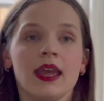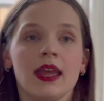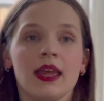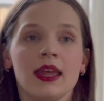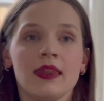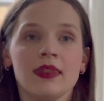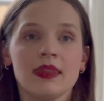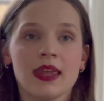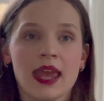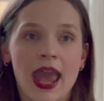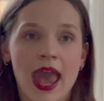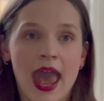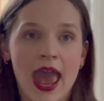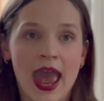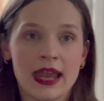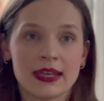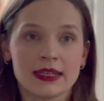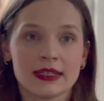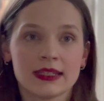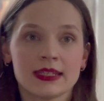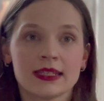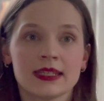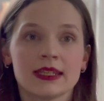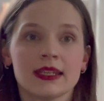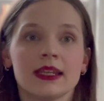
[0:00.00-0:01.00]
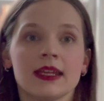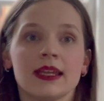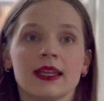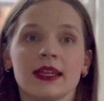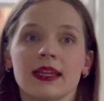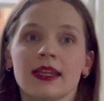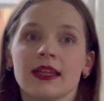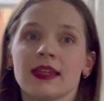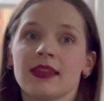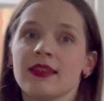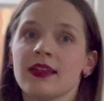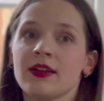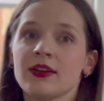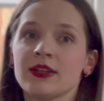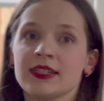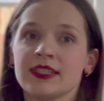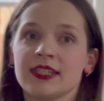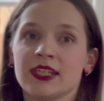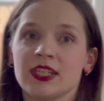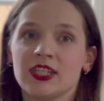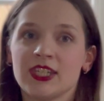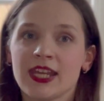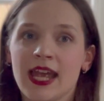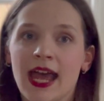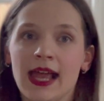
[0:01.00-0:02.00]
In the end, there is
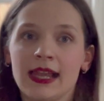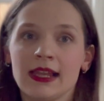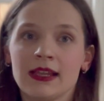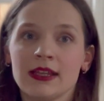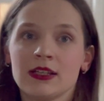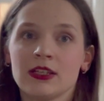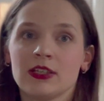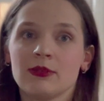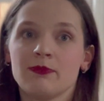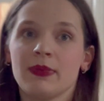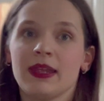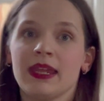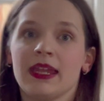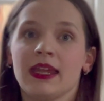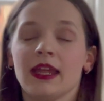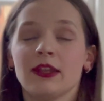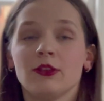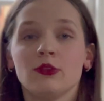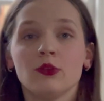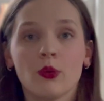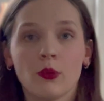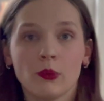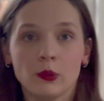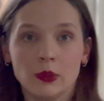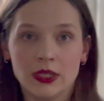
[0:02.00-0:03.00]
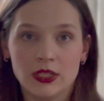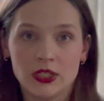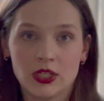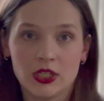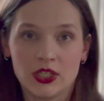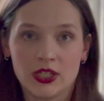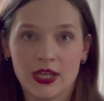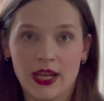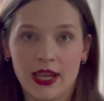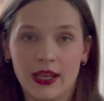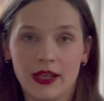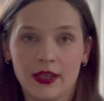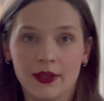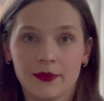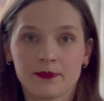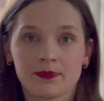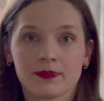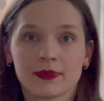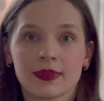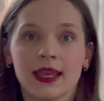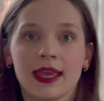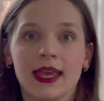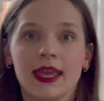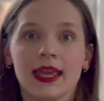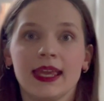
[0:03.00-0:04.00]
a challenge being a knowledge check.
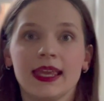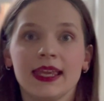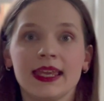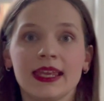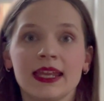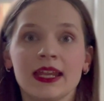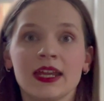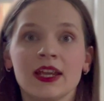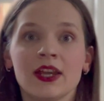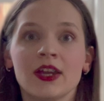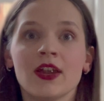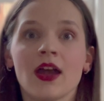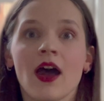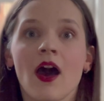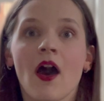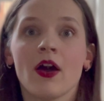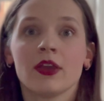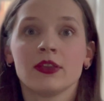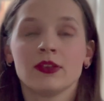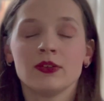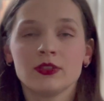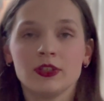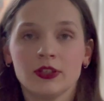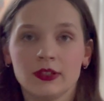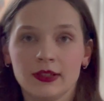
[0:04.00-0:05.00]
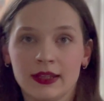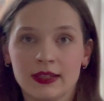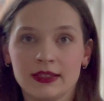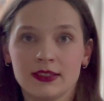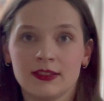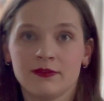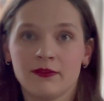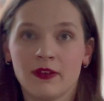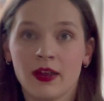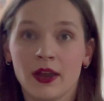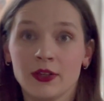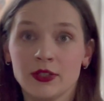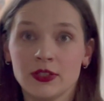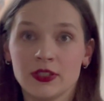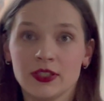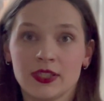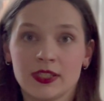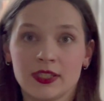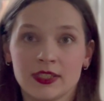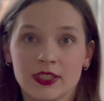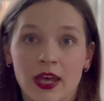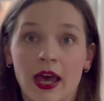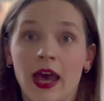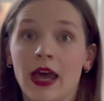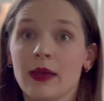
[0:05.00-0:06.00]
Here, I utilize
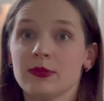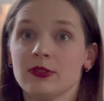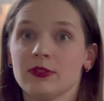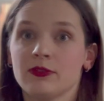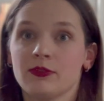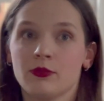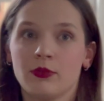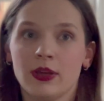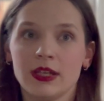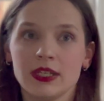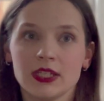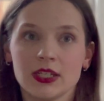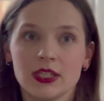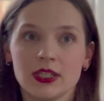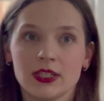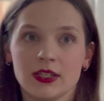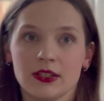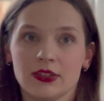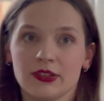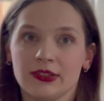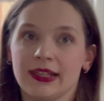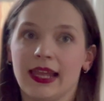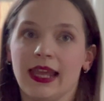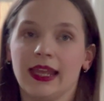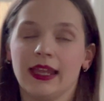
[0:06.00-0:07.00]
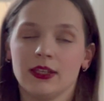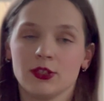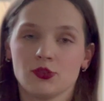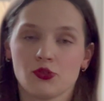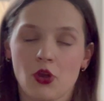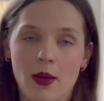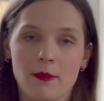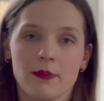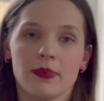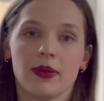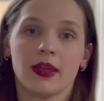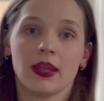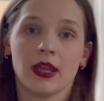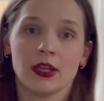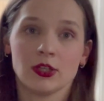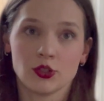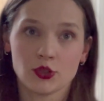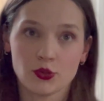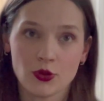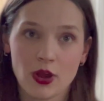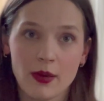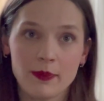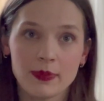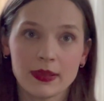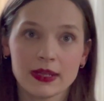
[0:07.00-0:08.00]
various types of questions like drag and
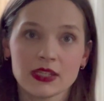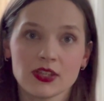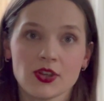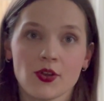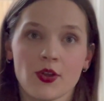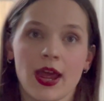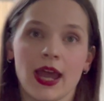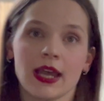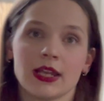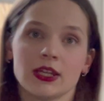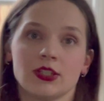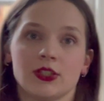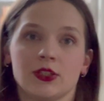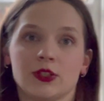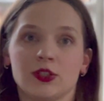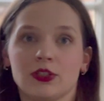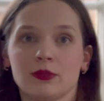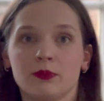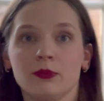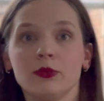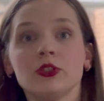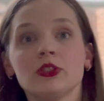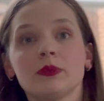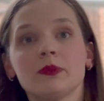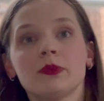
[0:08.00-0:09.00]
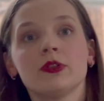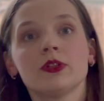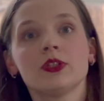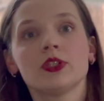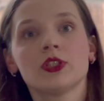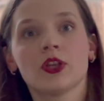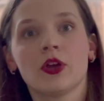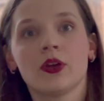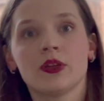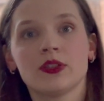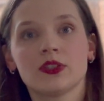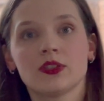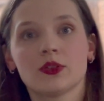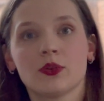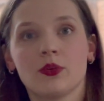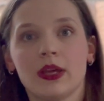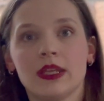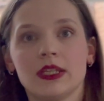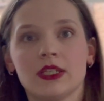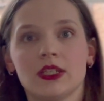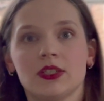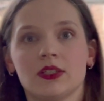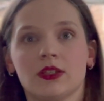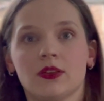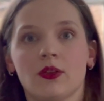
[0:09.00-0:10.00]
drop interactions, multiple choice
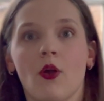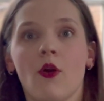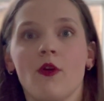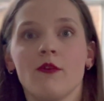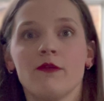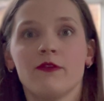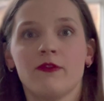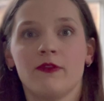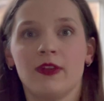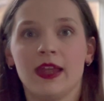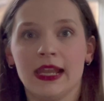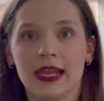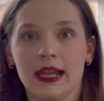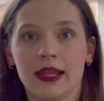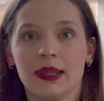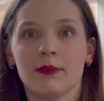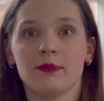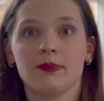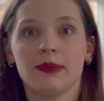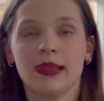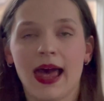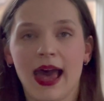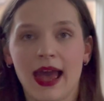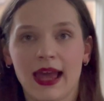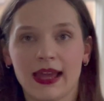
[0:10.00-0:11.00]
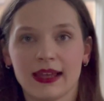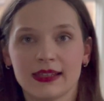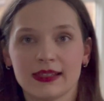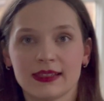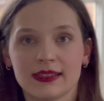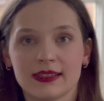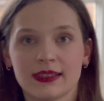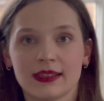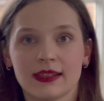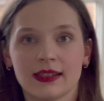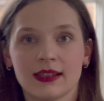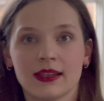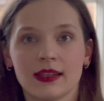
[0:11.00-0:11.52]
question, or filling the blanks.